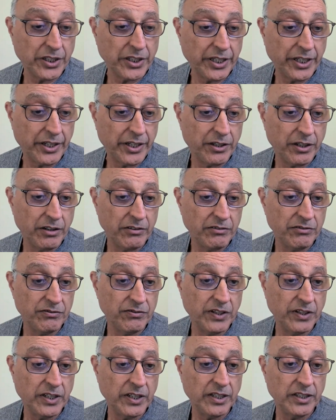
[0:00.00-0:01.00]
care of
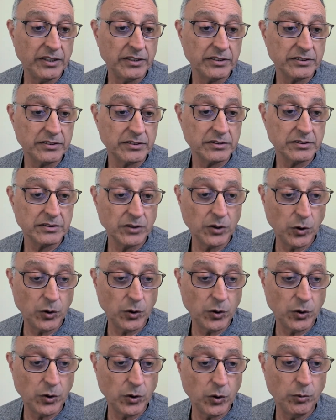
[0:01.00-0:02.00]
the
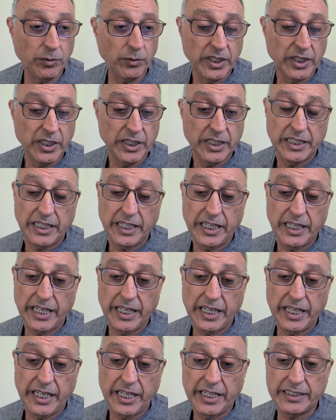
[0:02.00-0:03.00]
home.
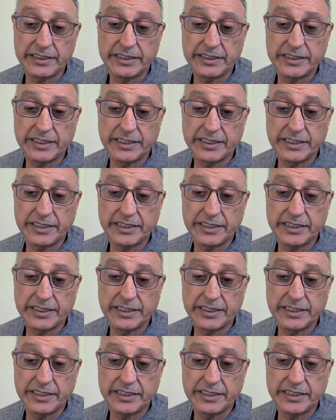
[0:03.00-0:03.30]
And